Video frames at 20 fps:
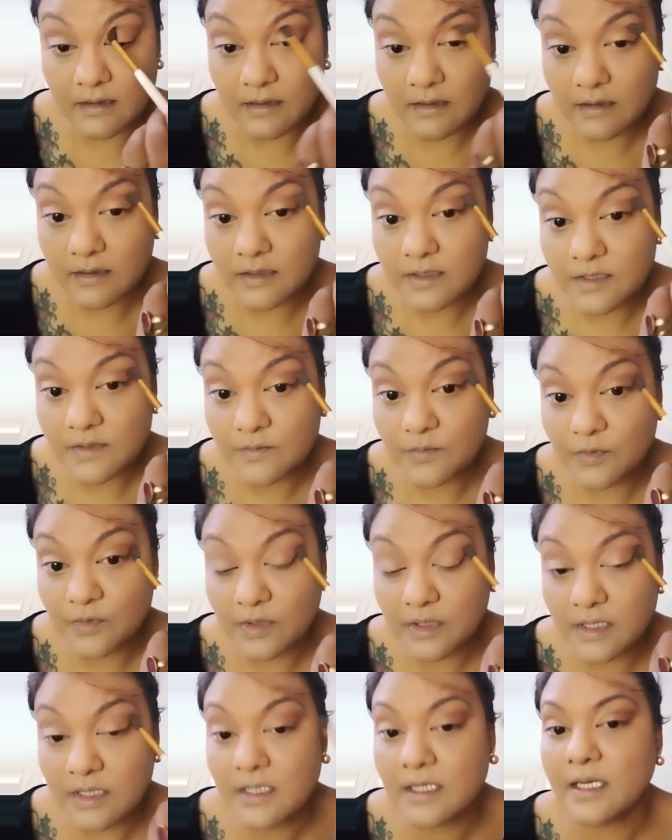
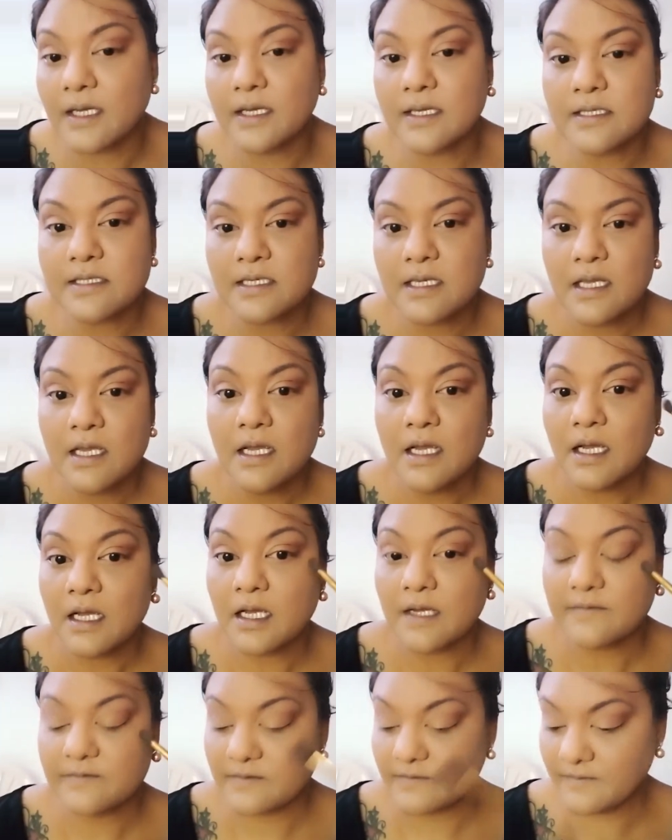smoky eyes,
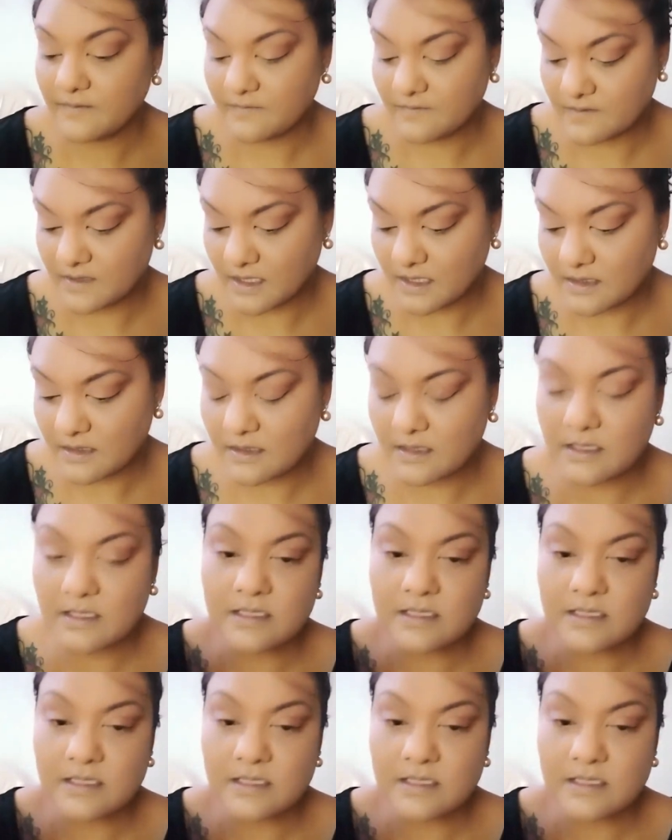after we've done this,